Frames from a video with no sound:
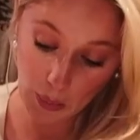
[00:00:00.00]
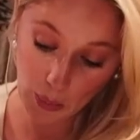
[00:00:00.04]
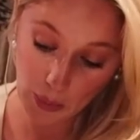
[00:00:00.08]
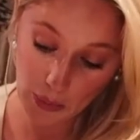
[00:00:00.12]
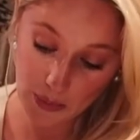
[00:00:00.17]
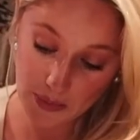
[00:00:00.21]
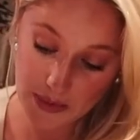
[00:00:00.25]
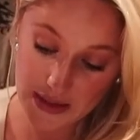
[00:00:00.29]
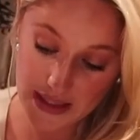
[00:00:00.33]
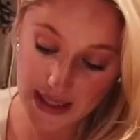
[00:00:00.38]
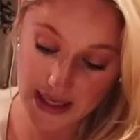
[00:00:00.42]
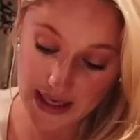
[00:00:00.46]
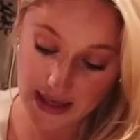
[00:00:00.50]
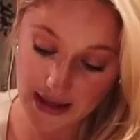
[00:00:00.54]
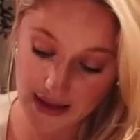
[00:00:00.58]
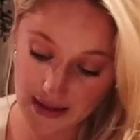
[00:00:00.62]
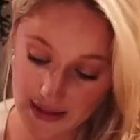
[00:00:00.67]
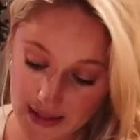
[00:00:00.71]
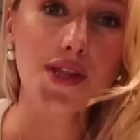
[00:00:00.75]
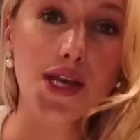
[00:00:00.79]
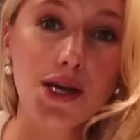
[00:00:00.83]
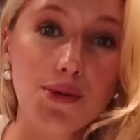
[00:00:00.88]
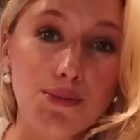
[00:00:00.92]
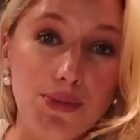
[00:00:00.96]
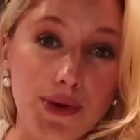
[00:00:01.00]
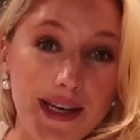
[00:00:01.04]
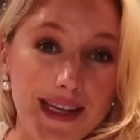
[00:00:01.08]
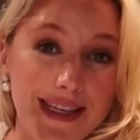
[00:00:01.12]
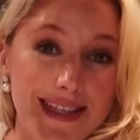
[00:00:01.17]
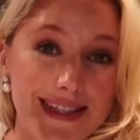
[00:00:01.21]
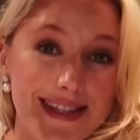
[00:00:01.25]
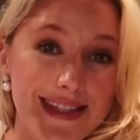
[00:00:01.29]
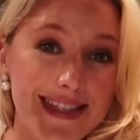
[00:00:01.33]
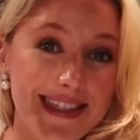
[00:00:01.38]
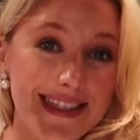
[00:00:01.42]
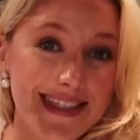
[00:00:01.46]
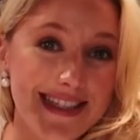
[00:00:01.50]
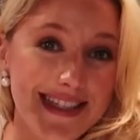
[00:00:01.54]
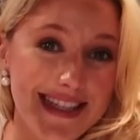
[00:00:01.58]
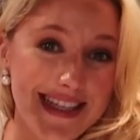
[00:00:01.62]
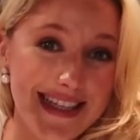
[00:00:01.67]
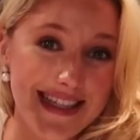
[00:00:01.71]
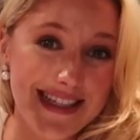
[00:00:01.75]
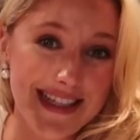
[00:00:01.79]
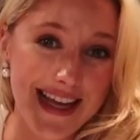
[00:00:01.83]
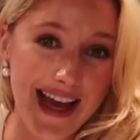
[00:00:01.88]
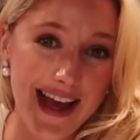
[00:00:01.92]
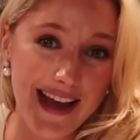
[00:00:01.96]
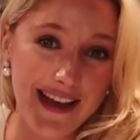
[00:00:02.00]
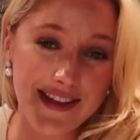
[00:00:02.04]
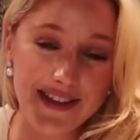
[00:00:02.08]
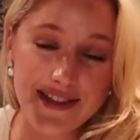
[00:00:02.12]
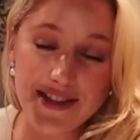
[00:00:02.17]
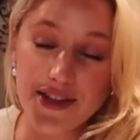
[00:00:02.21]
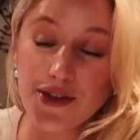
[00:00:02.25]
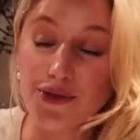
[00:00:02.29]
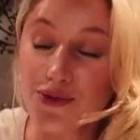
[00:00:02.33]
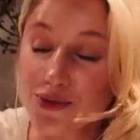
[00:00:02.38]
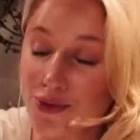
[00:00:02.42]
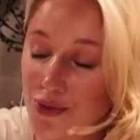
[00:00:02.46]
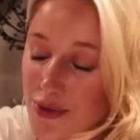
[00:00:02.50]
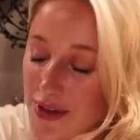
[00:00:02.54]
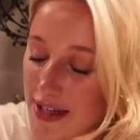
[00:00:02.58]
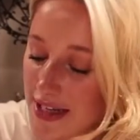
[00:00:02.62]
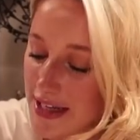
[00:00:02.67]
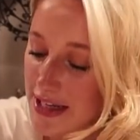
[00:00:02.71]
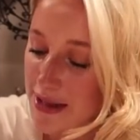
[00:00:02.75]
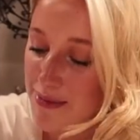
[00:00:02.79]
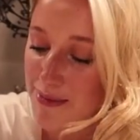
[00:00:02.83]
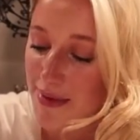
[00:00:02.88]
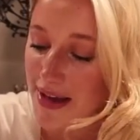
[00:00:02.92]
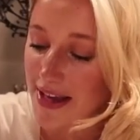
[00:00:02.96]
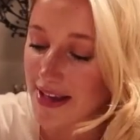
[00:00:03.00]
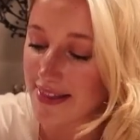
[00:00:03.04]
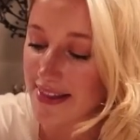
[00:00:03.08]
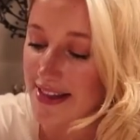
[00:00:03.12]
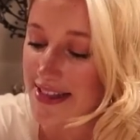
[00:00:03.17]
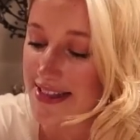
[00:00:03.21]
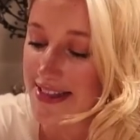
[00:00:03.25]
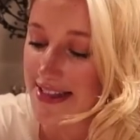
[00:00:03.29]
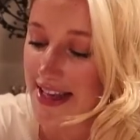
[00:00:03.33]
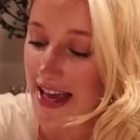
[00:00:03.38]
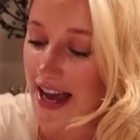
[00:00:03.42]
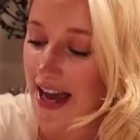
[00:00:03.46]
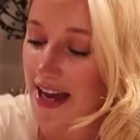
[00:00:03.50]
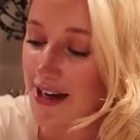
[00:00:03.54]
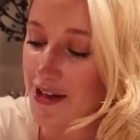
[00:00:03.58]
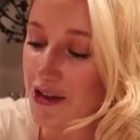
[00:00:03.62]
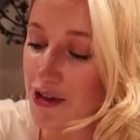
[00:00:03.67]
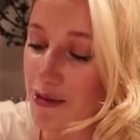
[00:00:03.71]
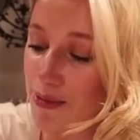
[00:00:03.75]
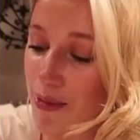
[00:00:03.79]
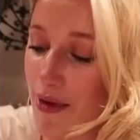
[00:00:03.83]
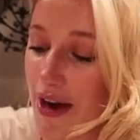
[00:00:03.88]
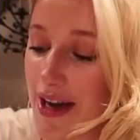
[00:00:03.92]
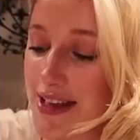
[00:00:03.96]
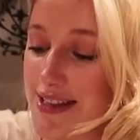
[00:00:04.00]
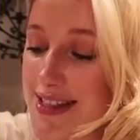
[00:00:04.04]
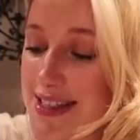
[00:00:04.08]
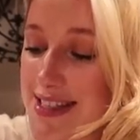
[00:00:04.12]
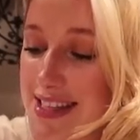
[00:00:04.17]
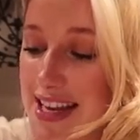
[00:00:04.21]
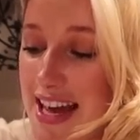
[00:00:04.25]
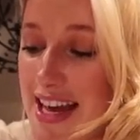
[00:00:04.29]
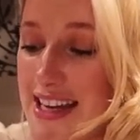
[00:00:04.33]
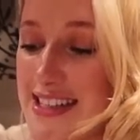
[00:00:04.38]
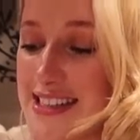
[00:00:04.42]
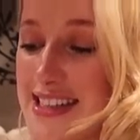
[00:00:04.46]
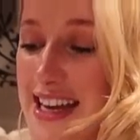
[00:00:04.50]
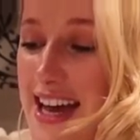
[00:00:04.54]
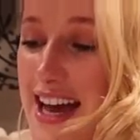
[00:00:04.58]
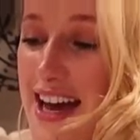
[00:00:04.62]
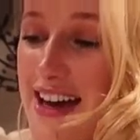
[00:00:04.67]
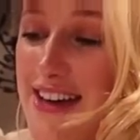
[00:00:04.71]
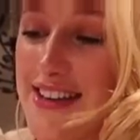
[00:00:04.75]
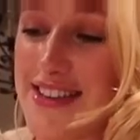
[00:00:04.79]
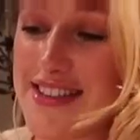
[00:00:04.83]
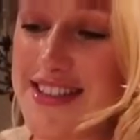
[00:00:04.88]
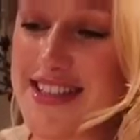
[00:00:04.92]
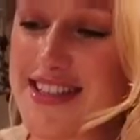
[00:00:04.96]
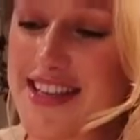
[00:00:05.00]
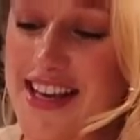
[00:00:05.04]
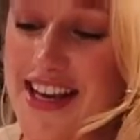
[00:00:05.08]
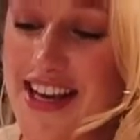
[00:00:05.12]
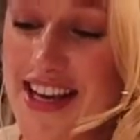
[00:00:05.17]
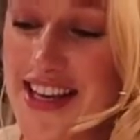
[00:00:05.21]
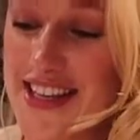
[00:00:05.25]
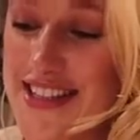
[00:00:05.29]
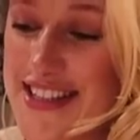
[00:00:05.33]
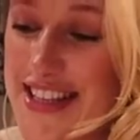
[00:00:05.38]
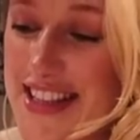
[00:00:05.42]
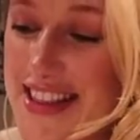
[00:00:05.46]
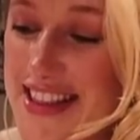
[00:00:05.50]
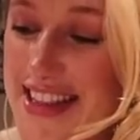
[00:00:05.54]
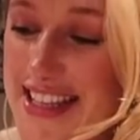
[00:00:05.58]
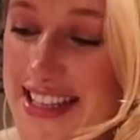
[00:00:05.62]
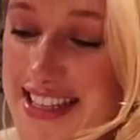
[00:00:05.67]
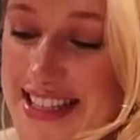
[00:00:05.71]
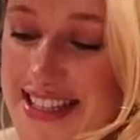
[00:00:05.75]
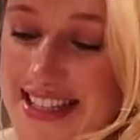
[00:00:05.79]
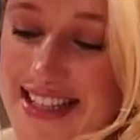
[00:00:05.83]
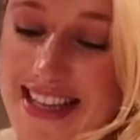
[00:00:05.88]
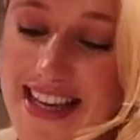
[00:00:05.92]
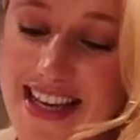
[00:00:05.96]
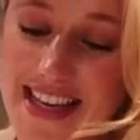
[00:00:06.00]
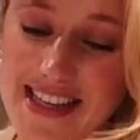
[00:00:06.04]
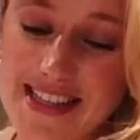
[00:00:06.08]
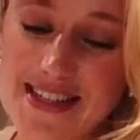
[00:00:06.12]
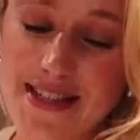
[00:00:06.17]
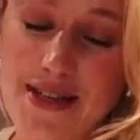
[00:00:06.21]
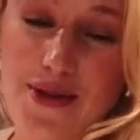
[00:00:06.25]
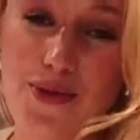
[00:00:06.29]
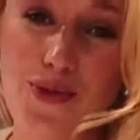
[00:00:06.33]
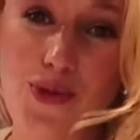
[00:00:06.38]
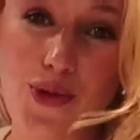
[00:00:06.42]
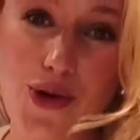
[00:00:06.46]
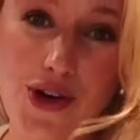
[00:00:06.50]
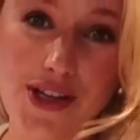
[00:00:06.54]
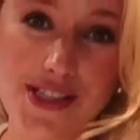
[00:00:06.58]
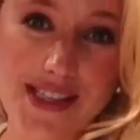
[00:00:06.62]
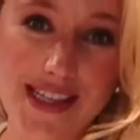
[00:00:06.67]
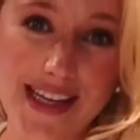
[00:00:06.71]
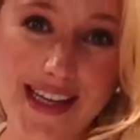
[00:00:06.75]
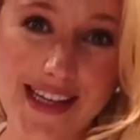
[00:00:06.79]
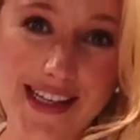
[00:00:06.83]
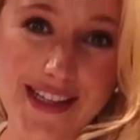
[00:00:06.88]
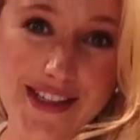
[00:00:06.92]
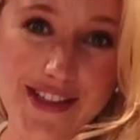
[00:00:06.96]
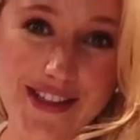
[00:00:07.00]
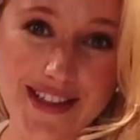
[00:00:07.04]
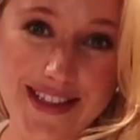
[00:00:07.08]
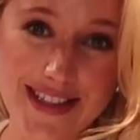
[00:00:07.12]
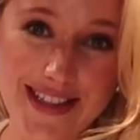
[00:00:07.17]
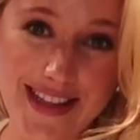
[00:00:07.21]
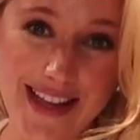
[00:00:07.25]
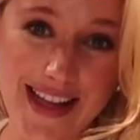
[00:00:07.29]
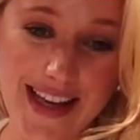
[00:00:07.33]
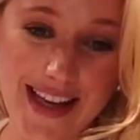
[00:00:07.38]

Whoopsie. But it's the details that really make this candle brand stand out. So this is what it looks